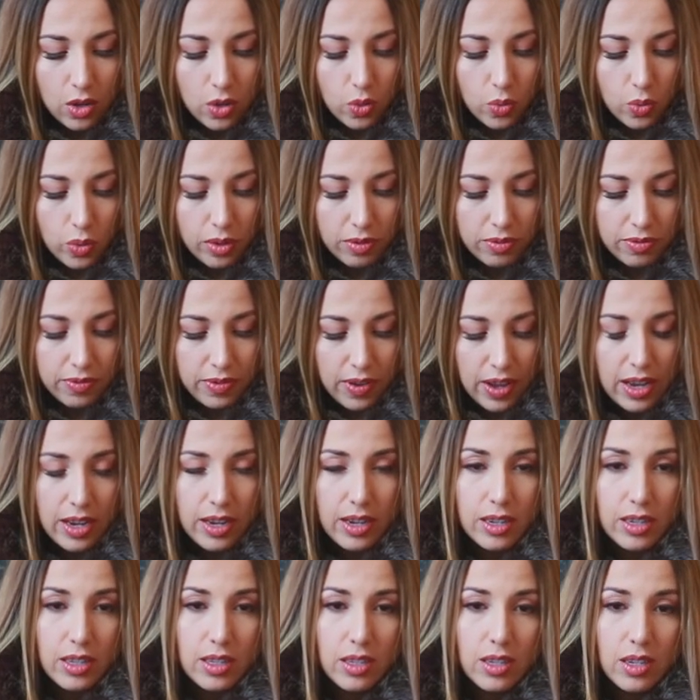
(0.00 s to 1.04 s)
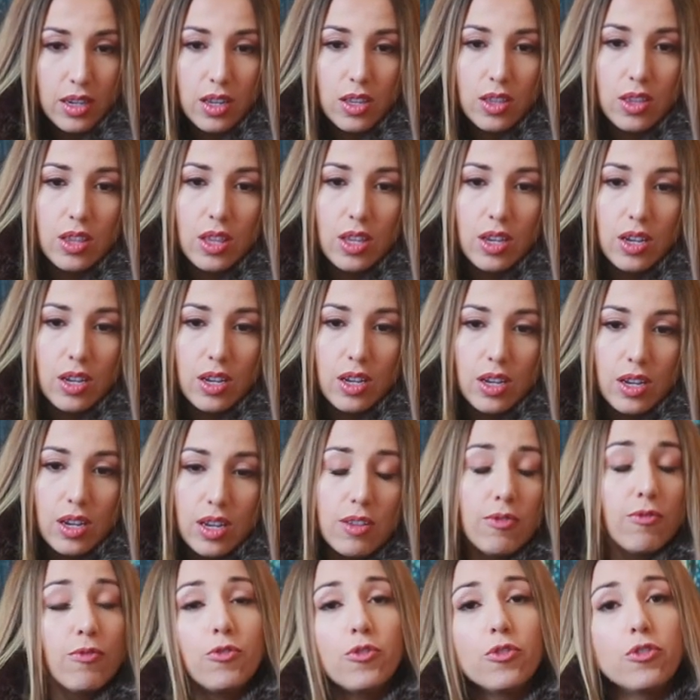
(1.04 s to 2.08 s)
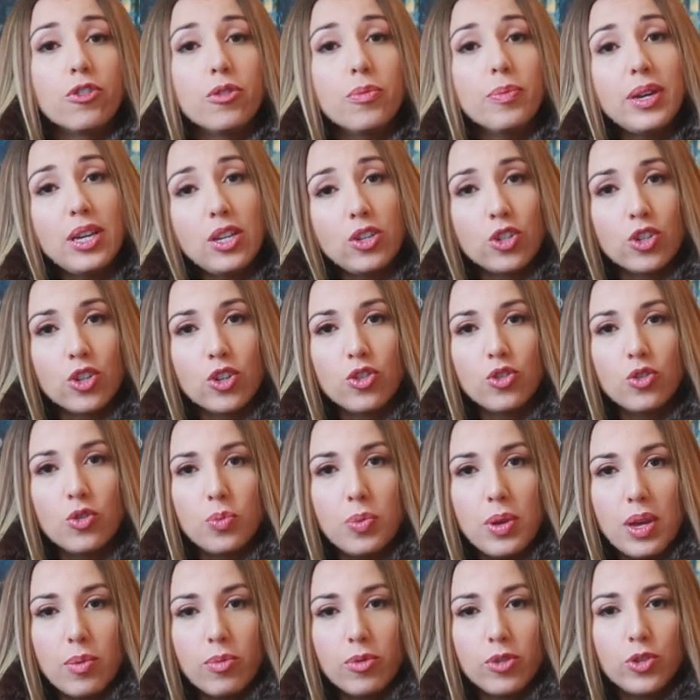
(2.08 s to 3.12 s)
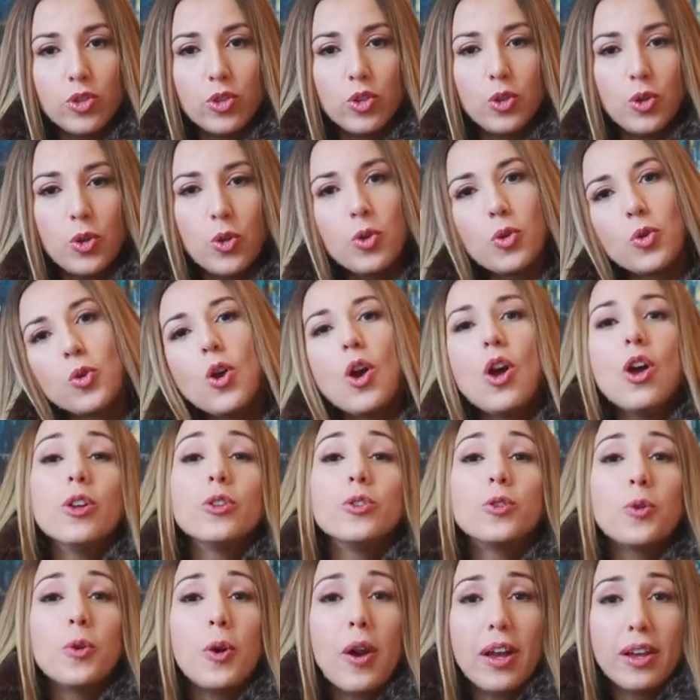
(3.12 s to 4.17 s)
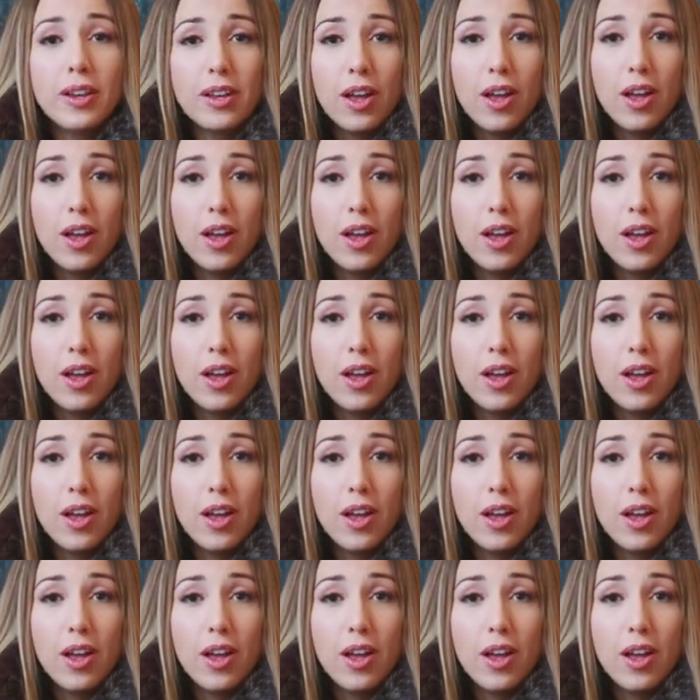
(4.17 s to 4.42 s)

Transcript: you will find the information to be able to track